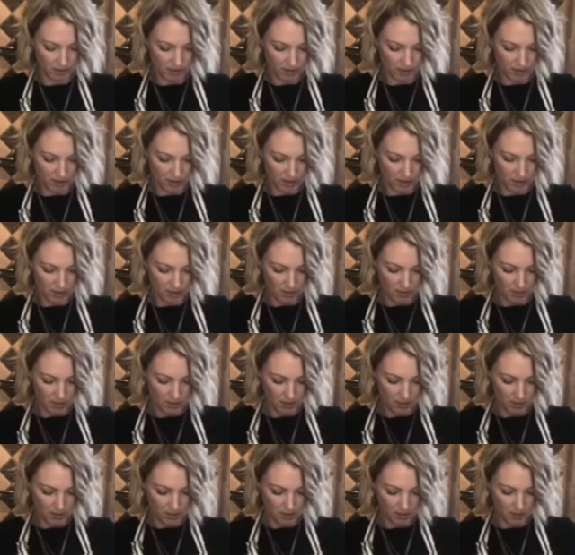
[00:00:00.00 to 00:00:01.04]

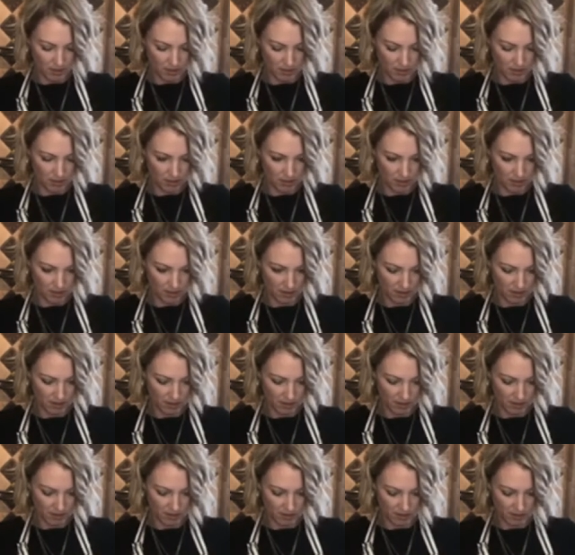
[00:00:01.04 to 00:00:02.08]

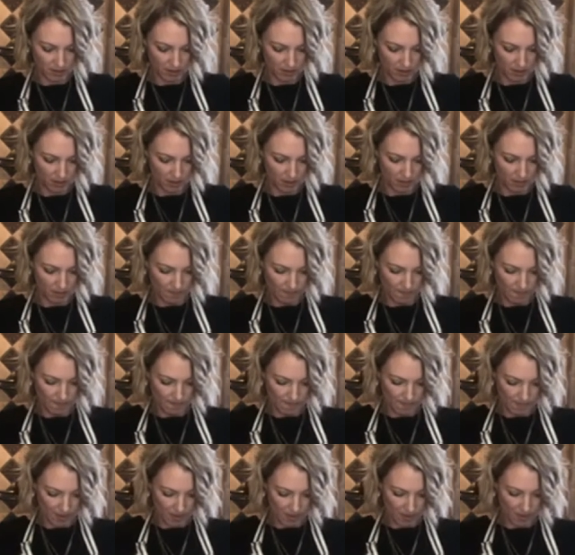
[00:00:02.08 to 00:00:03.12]

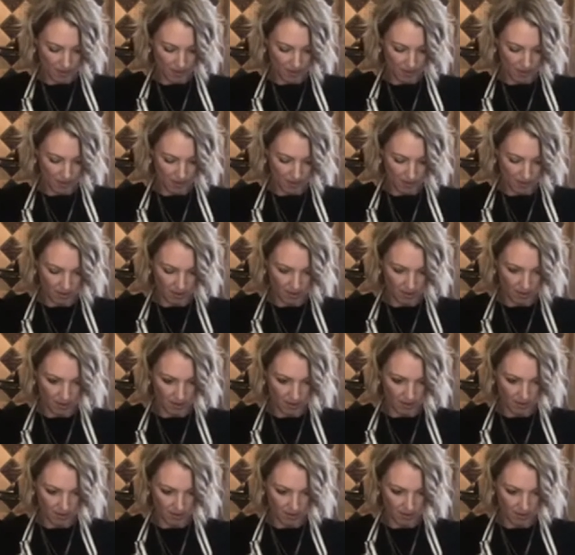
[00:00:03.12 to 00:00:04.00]
[no speech]